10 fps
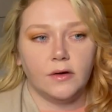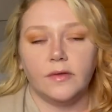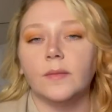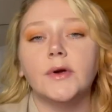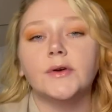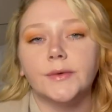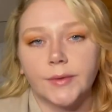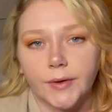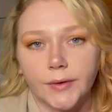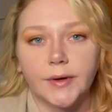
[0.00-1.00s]
Or the
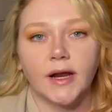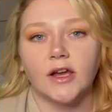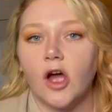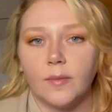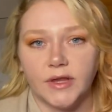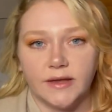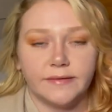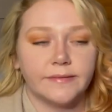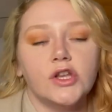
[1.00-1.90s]
murderer and accomplice.